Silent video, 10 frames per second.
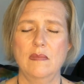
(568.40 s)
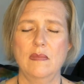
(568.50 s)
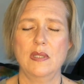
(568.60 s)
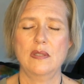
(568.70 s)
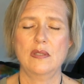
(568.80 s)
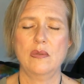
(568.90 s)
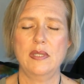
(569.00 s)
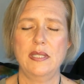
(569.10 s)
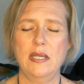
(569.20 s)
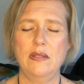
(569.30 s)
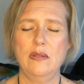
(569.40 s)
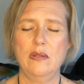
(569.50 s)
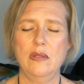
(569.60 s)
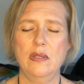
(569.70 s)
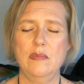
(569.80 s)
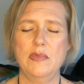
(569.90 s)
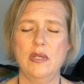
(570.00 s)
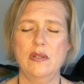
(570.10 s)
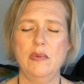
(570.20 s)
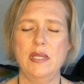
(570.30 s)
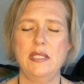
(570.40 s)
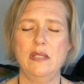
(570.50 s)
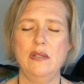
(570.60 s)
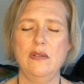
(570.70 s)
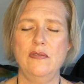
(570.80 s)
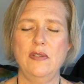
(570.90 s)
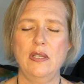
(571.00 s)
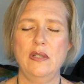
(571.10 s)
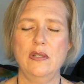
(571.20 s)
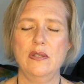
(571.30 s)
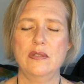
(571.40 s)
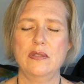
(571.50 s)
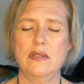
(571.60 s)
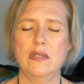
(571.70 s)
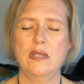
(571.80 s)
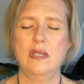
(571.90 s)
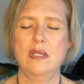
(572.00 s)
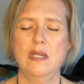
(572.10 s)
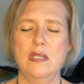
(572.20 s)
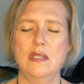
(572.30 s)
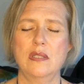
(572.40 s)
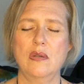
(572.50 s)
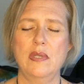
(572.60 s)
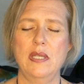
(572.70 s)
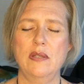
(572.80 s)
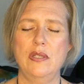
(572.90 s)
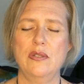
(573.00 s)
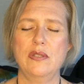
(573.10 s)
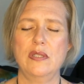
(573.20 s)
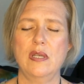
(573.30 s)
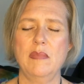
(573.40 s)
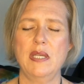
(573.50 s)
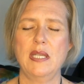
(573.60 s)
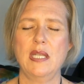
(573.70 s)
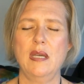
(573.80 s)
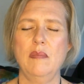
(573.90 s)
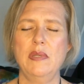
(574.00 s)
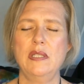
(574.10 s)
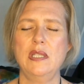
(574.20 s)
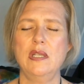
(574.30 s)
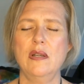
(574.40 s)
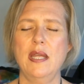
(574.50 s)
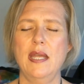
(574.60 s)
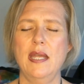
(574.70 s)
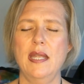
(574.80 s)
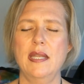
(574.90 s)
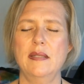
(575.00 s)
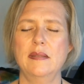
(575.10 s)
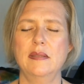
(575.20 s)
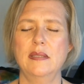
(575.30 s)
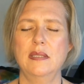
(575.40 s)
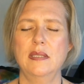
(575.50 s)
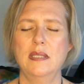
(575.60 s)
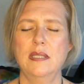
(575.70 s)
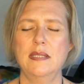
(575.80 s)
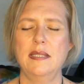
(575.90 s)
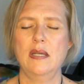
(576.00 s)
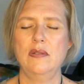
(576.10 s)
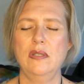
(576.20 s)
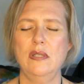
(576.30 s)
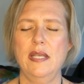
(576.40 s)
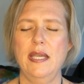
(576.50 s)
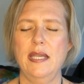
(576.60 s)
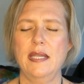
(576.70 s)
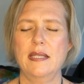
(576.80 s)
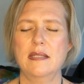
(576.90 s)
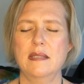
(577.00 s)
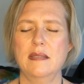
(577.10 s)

It's going down your arms all the way till your fingers. It's going down to your stomach and up into your head, down your legs.